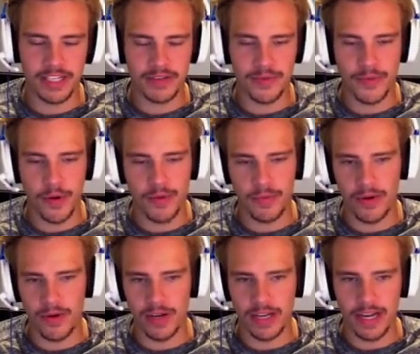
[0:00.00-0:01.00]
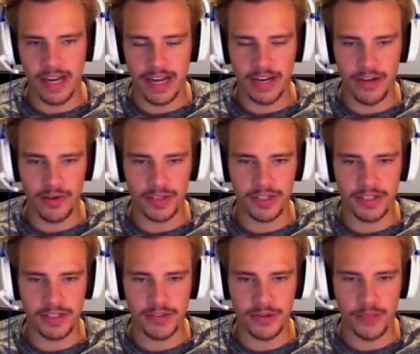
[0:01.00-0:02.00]
and throw the ball today. I know this
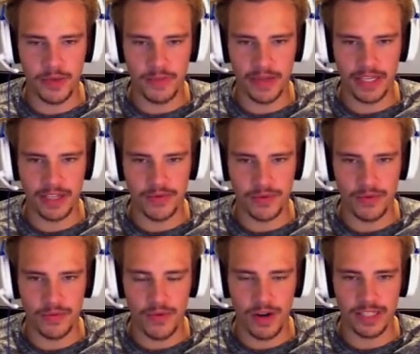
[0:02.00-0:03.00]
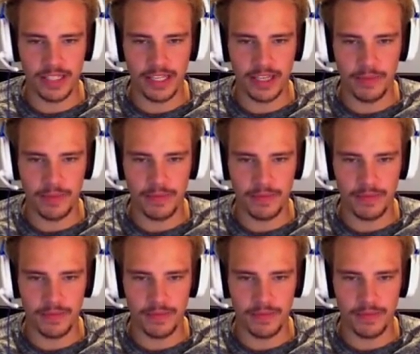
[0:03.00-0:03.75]
is stupid because we're a run team,